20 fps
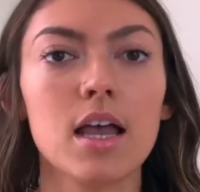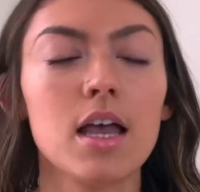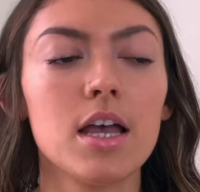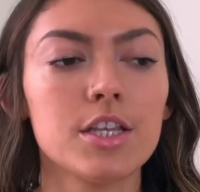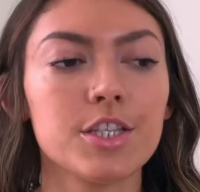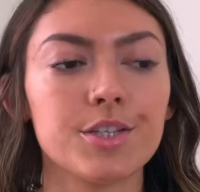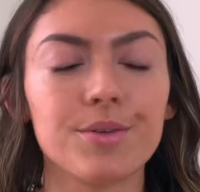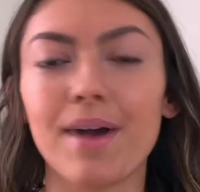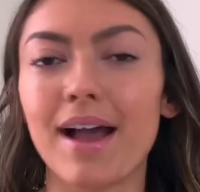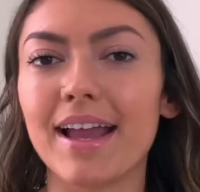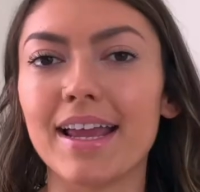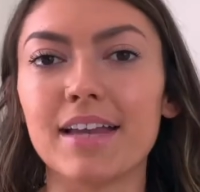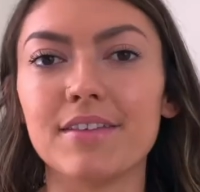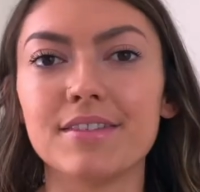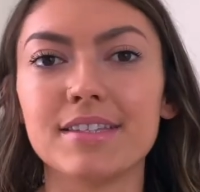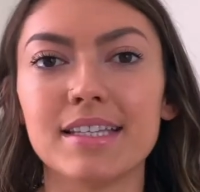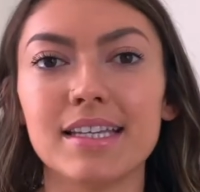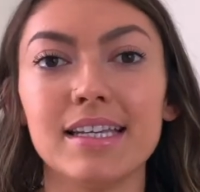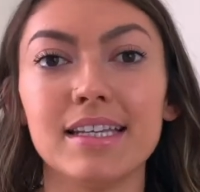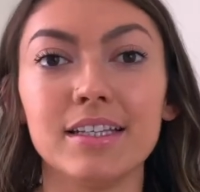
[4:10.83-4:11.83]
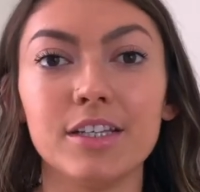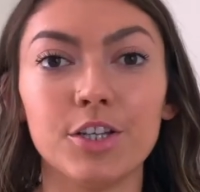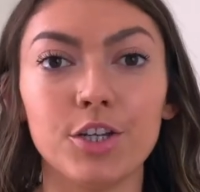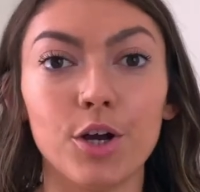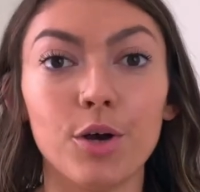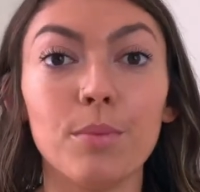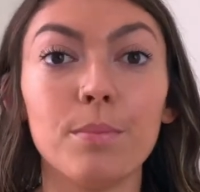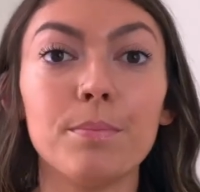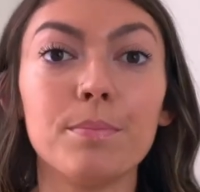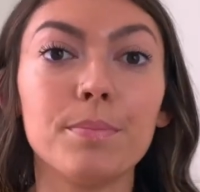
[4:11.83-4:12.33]
So I have seen,
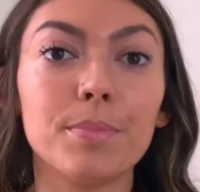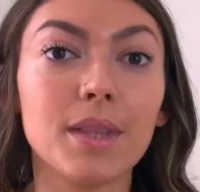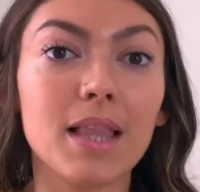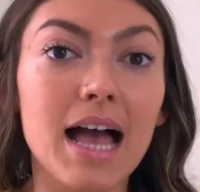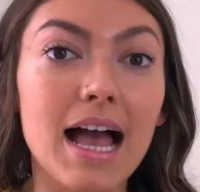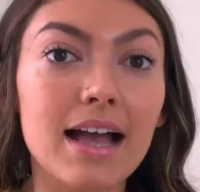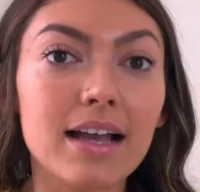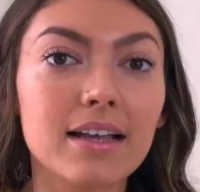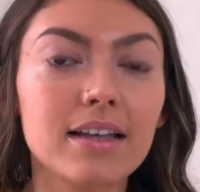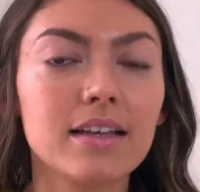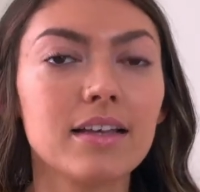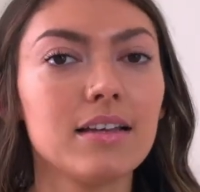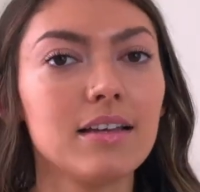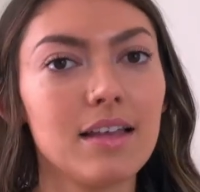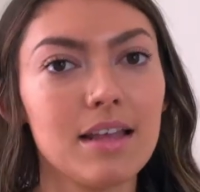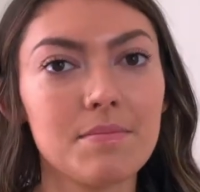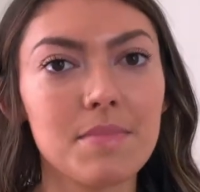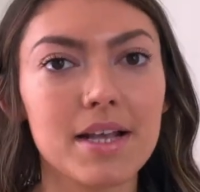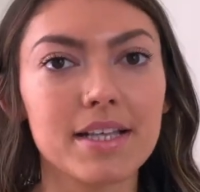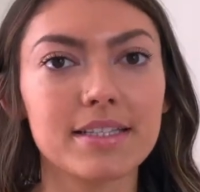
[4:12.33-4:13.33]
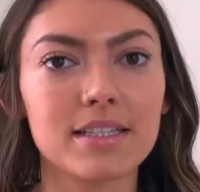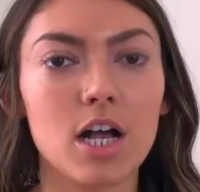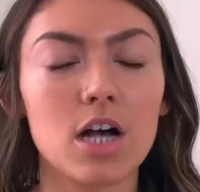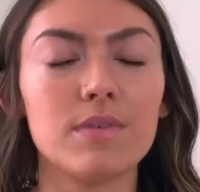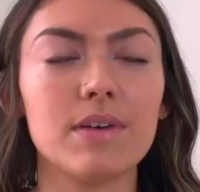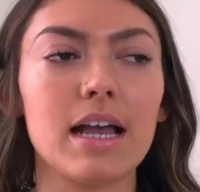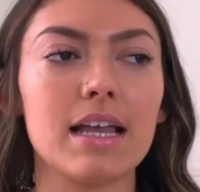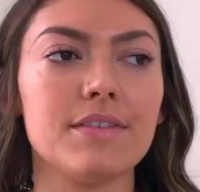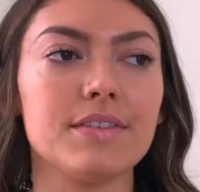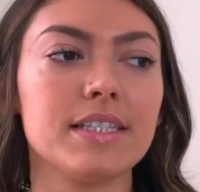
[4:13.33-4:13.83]
black in myself.
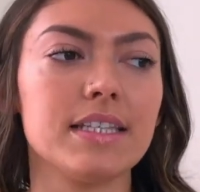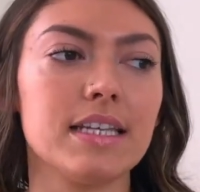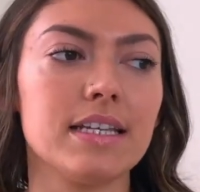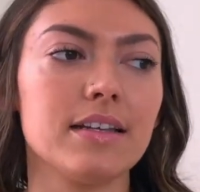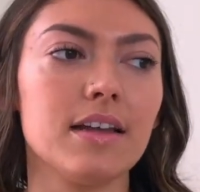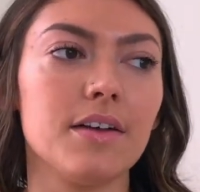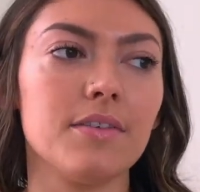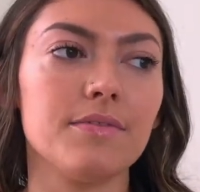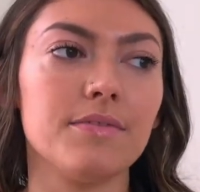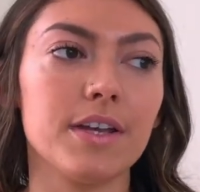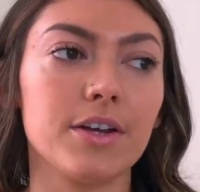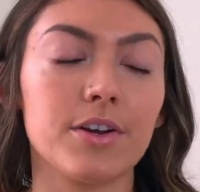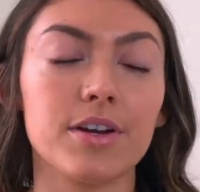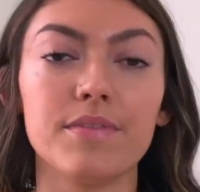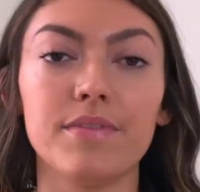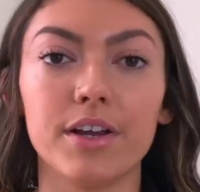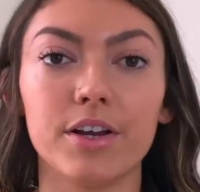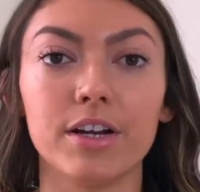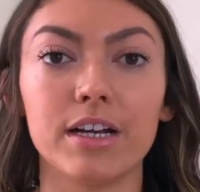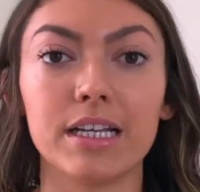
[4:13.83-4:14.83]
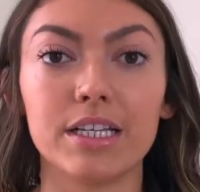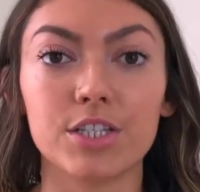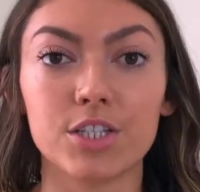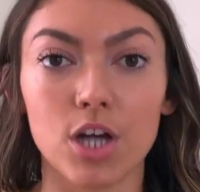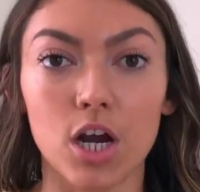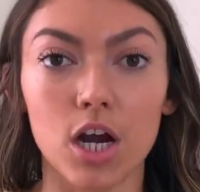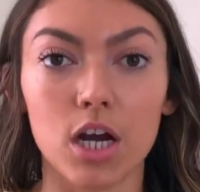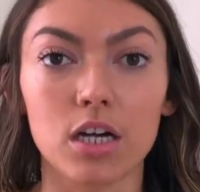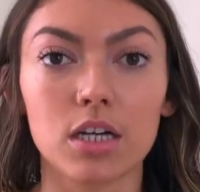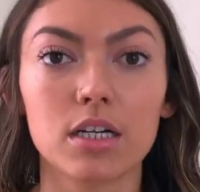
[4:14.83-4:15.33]
I have seen a very, very
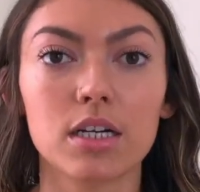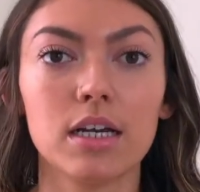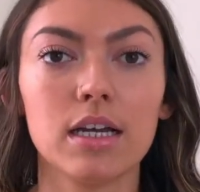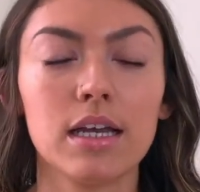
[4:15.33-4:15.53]
dark